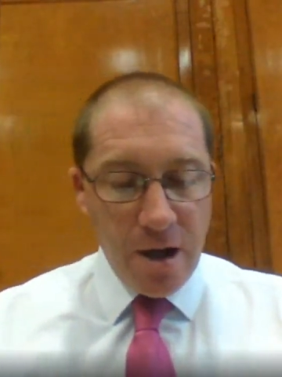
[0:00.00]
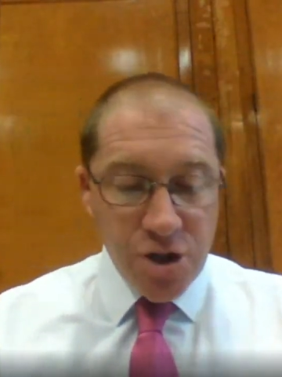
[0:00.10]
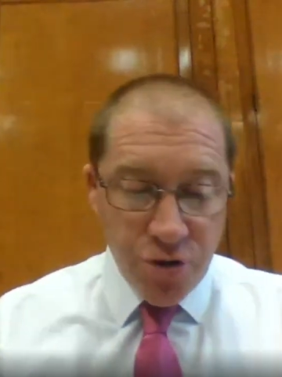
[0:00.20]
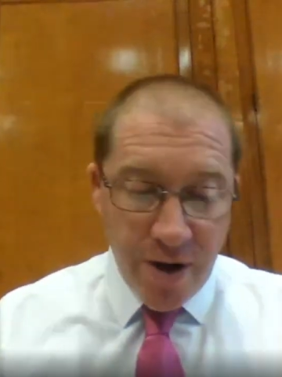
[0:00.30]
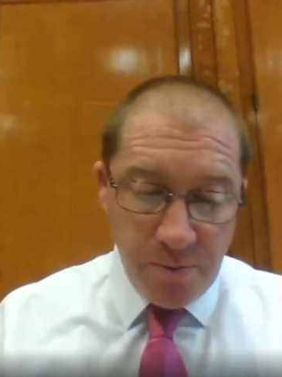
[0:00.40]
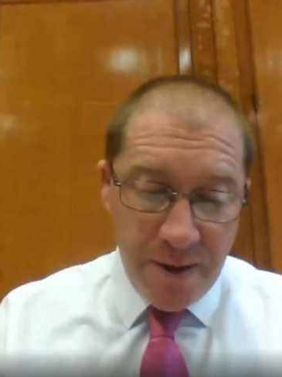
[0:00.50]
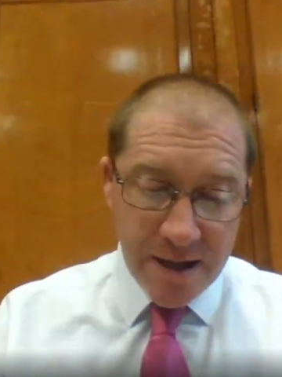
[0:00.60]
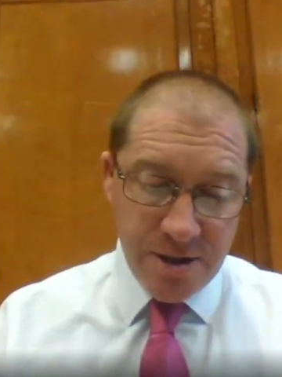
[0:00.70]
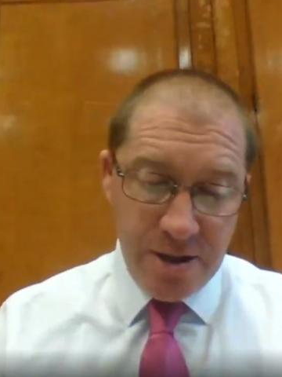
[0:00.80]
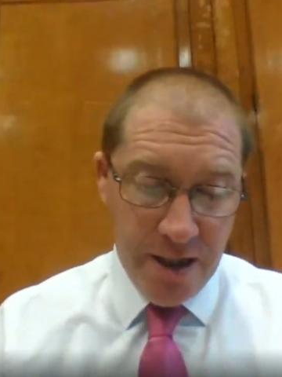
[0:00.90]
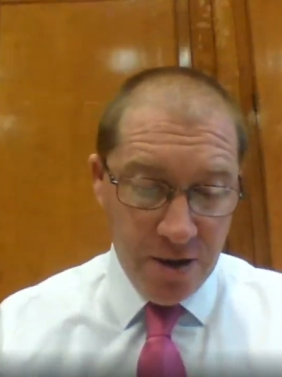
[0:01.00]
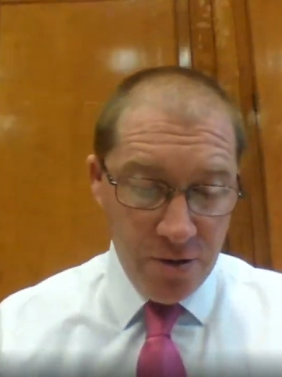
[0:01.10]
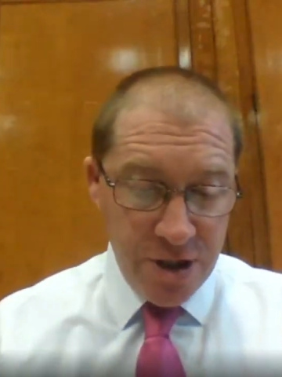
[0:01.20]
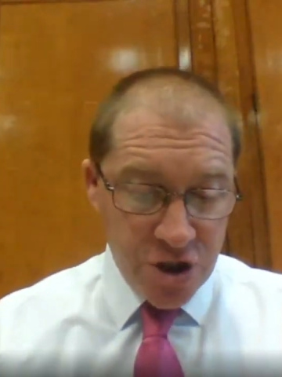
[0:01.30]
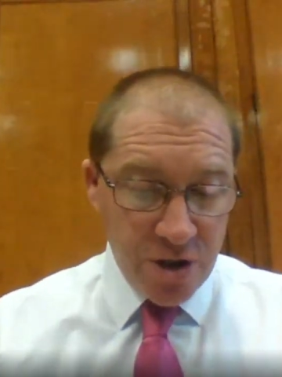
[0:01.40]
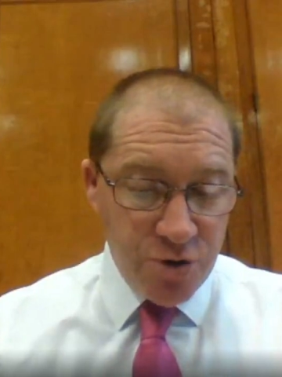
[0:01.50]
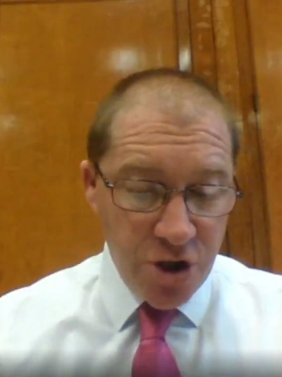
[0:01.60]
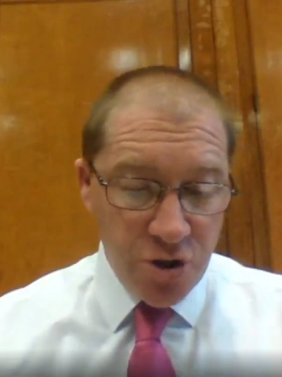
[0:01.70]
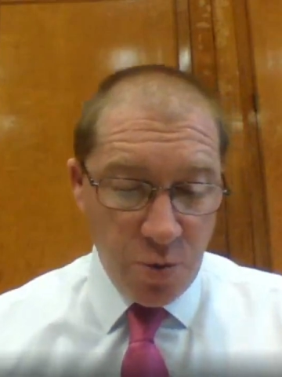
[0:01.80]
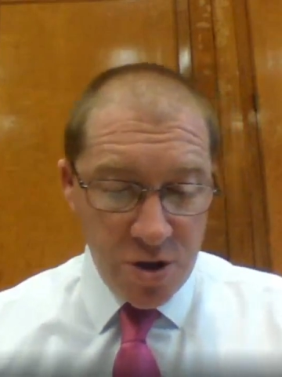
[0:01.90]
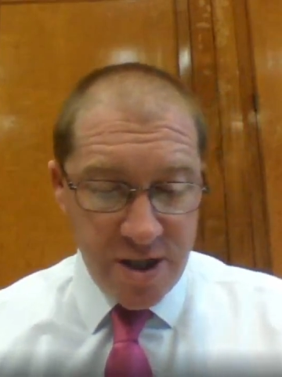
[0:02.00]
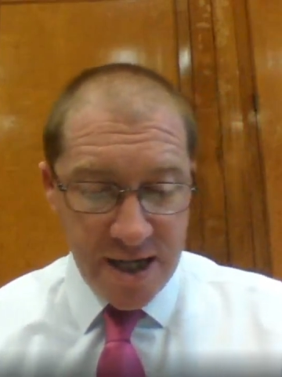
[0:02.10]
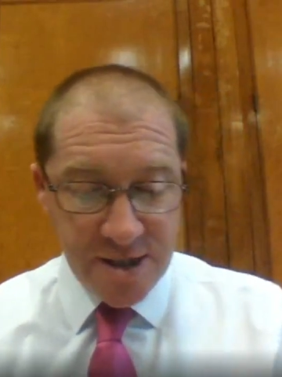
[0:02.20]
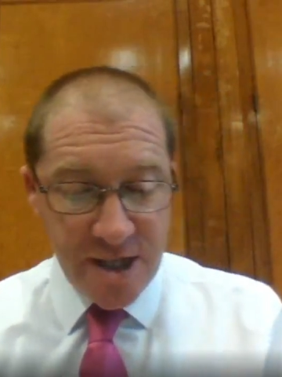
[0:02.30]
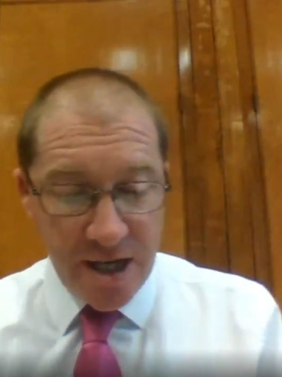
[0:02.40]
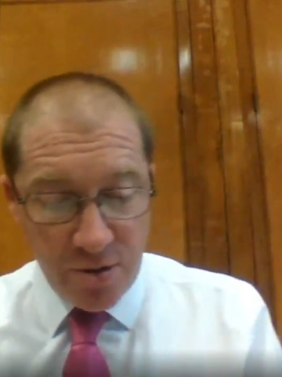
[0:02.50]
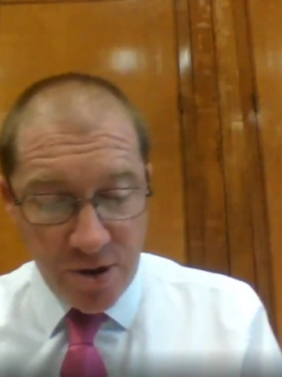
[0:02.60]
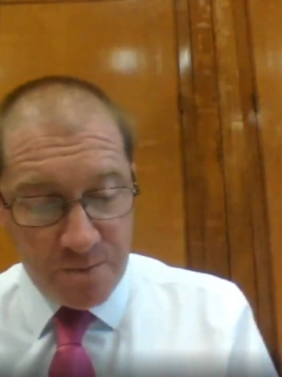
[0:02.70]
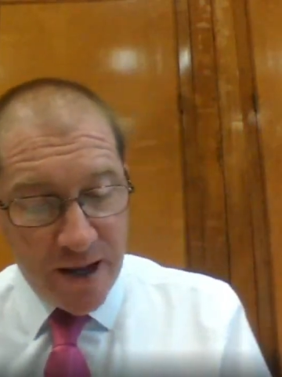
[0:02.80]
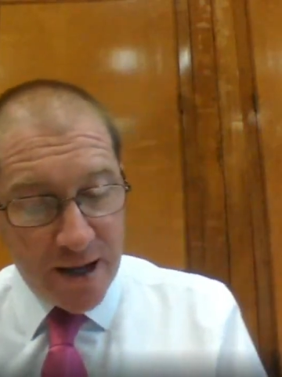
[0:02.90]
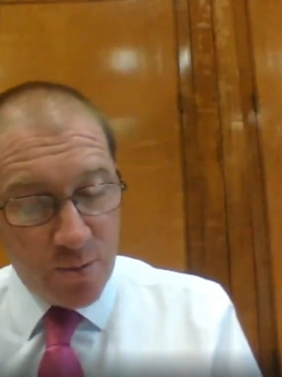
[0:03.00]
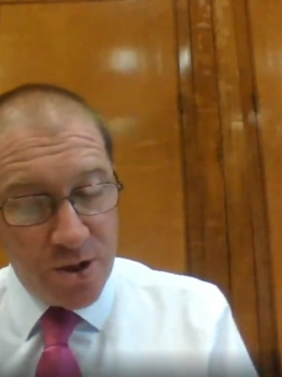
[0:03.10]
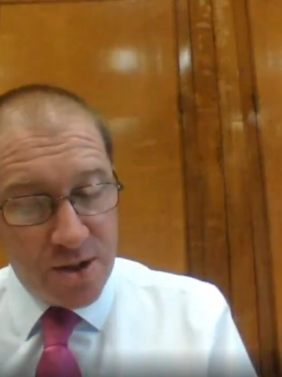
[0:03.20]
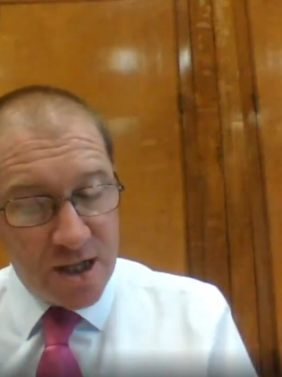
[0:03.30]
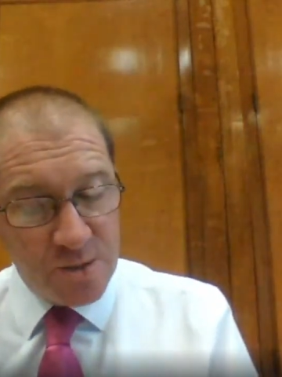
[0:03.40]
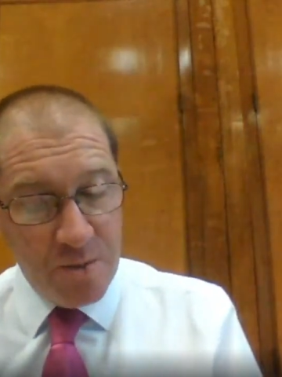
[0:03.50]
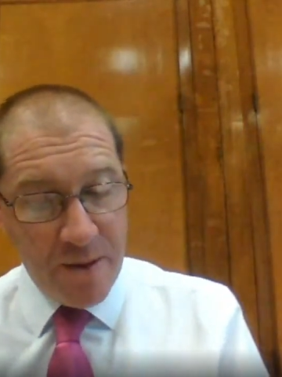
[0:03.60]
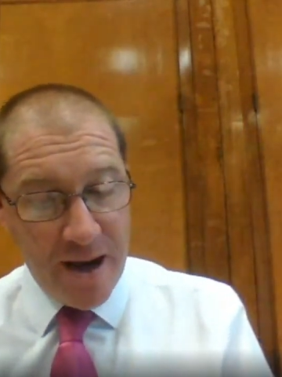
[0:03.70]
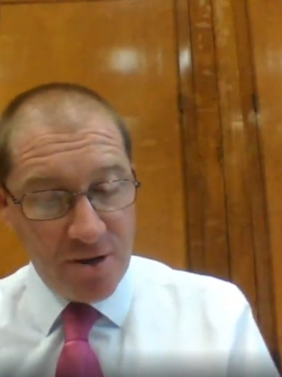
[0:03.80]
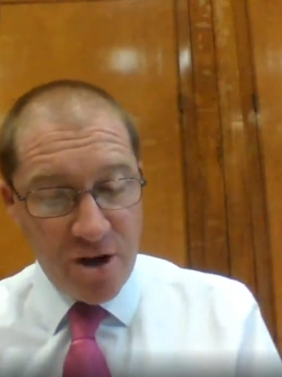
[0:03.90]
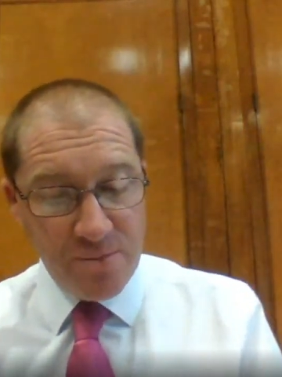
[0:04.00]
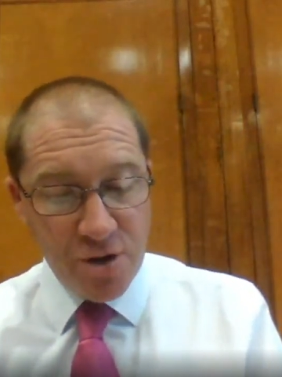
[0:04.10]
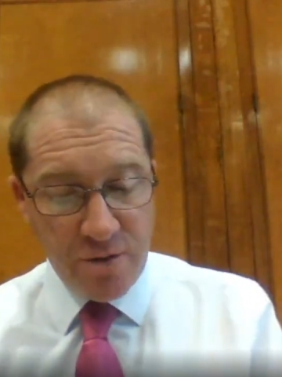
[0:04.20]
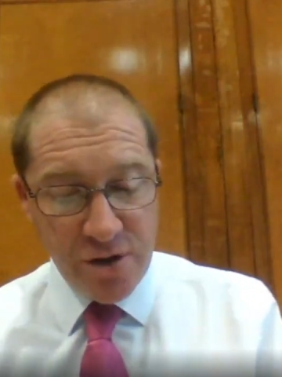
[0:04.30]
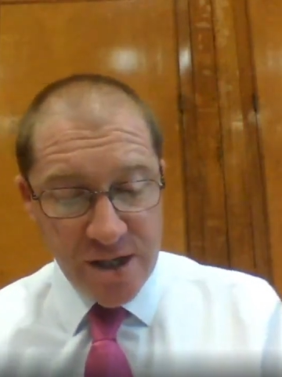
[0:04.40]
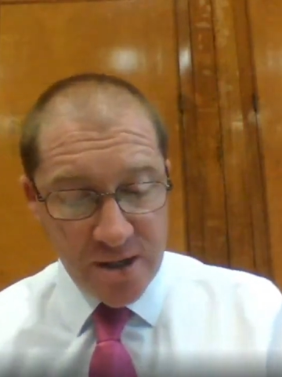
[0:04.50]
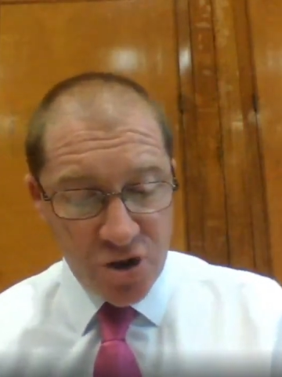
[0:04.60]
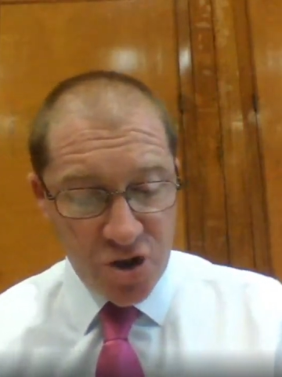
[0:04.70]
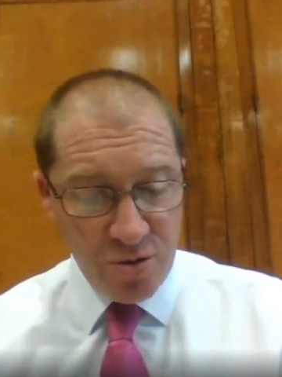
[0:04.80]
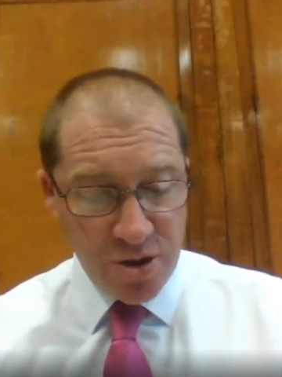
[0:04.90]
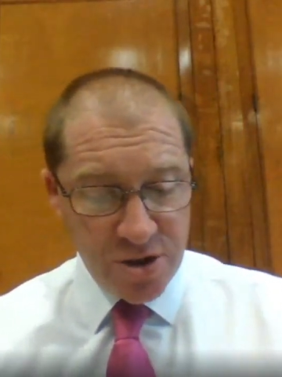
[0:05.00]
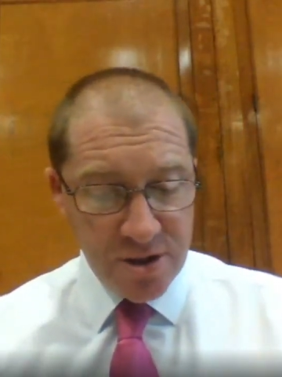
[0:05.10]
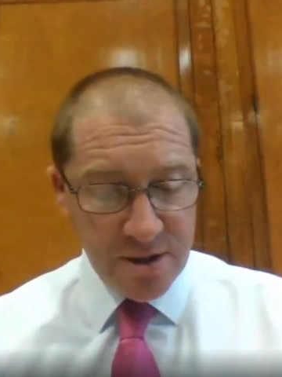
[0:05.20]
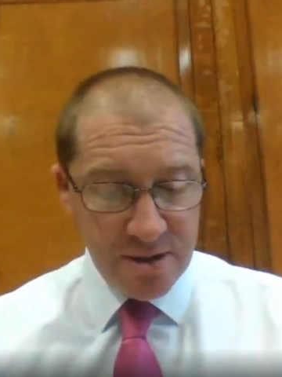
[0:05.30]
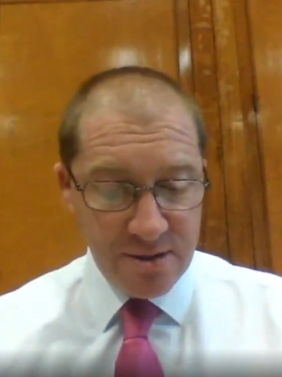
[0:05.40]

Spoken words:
I trailed back to the Needle, and this time Ginger was there, sitting on his pack with a dustbin bag draped over his head and shoulders.